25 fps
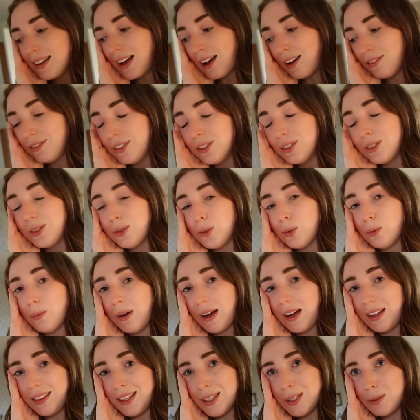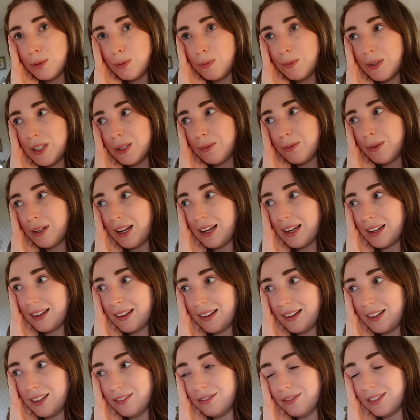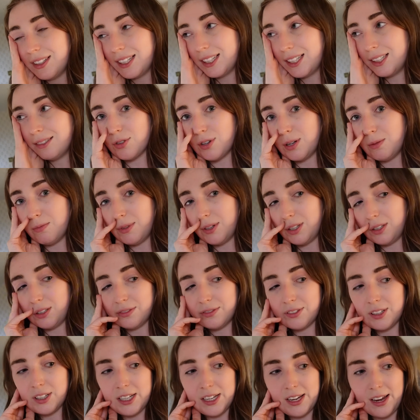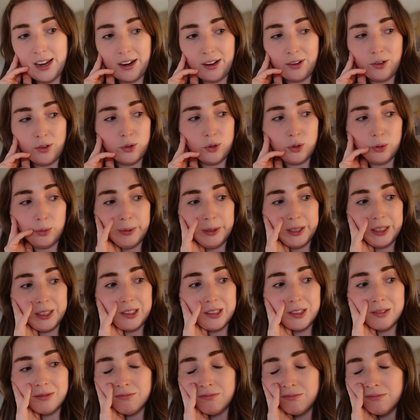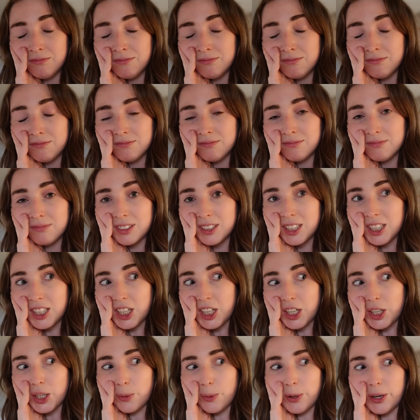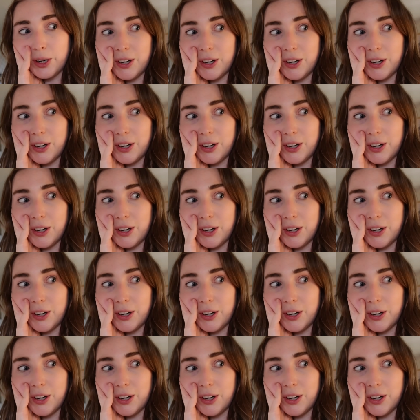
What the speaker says: I feel so bad. This was meant to be like a lovely treat meal for Lee getting home, and here we